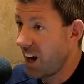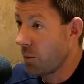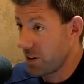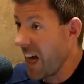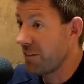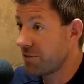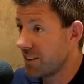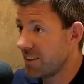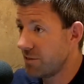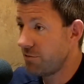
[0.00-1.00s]
I was left,
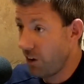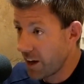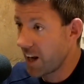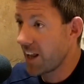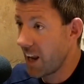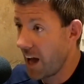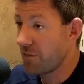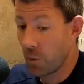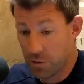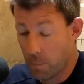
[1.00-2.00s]
finally
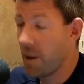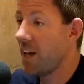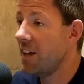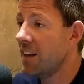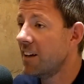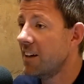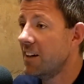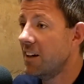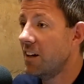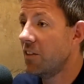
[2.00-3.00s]
left. There was me,
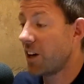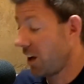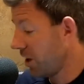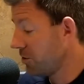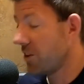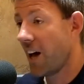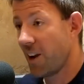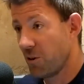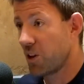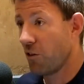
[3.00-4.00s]
the clothes in that little